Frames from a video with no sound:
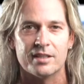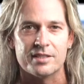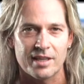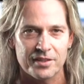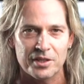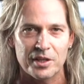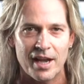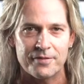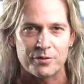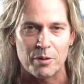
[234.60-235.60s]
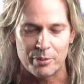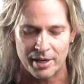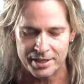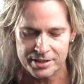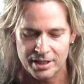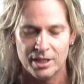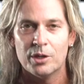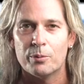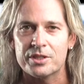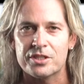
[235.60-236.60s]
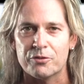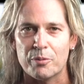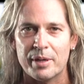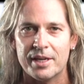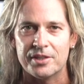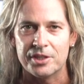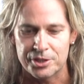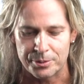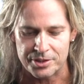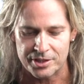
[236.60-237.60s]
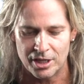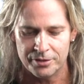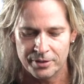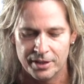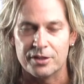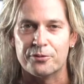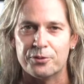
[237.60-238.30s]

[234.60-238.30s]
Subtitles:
There's nothing you have to replace. Once you've repaired the issue itself, the